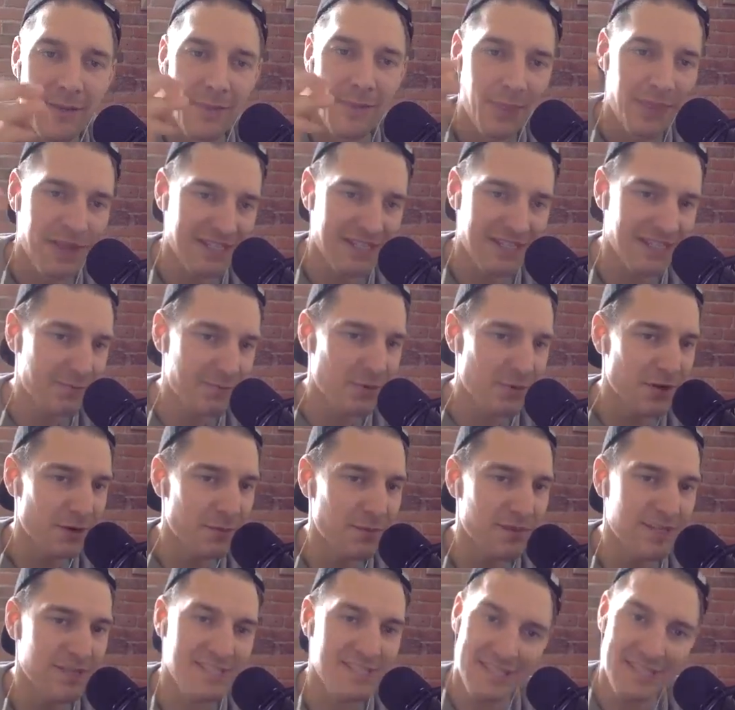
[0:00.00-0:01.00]
This is
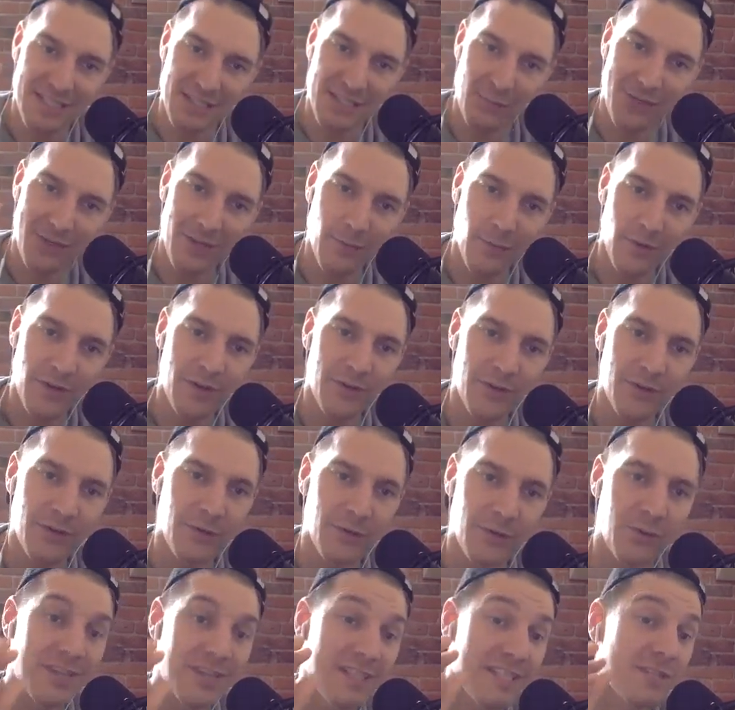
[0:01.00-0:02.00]
purpose. This is what I want to
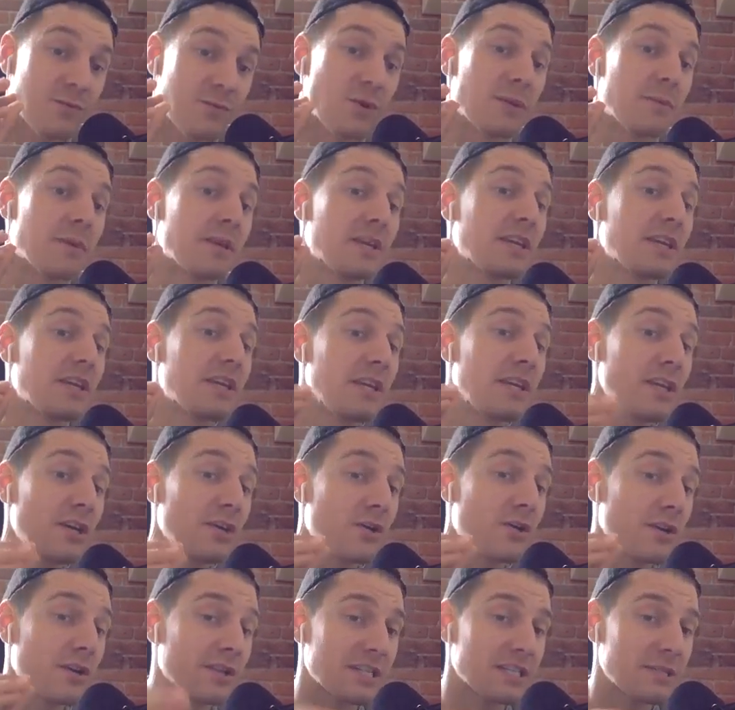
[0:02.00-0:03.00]
do. This is what I'm here
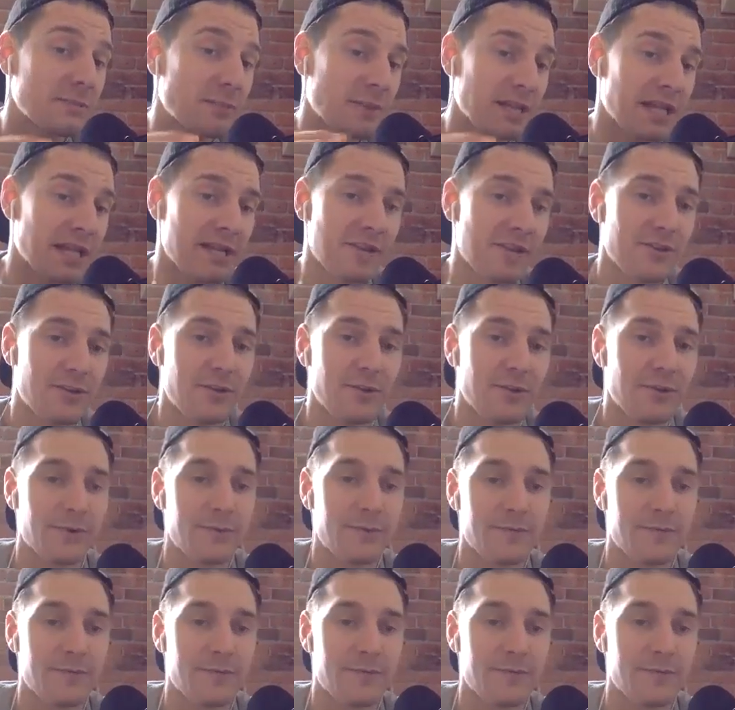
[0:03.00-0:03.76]
on this planet to do.